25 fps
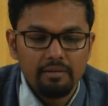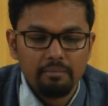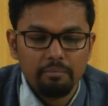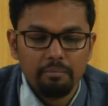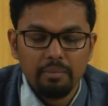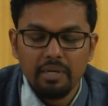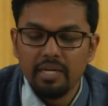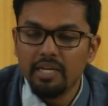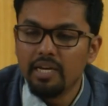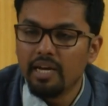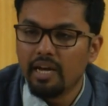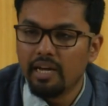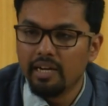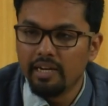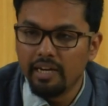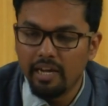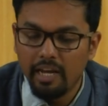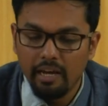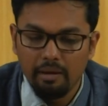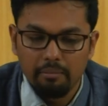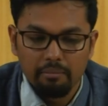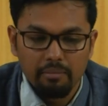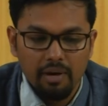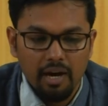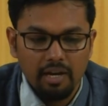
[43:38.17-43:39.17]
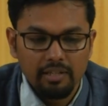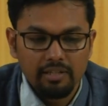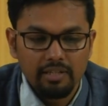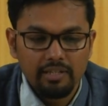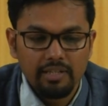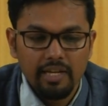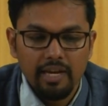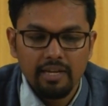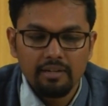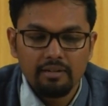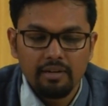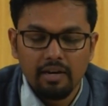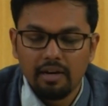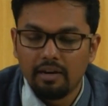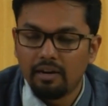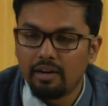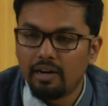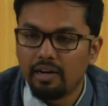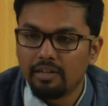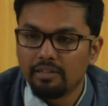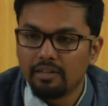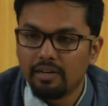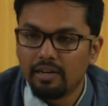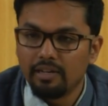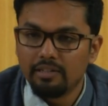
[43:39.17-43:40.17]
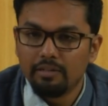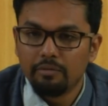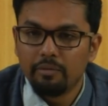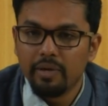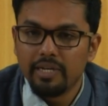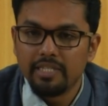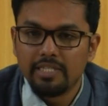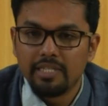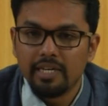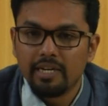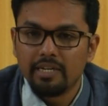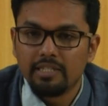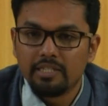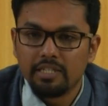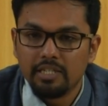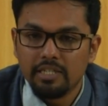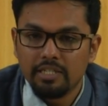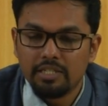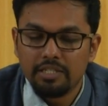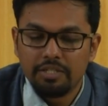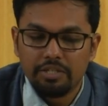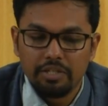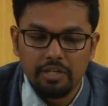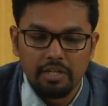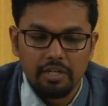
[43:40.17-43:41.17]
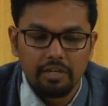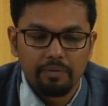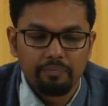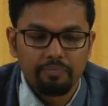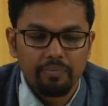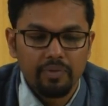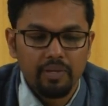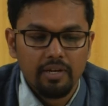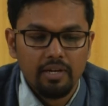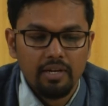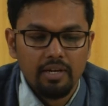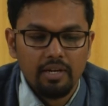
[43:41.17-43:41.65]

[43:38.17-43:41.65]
B and M other than otherwise they are just um,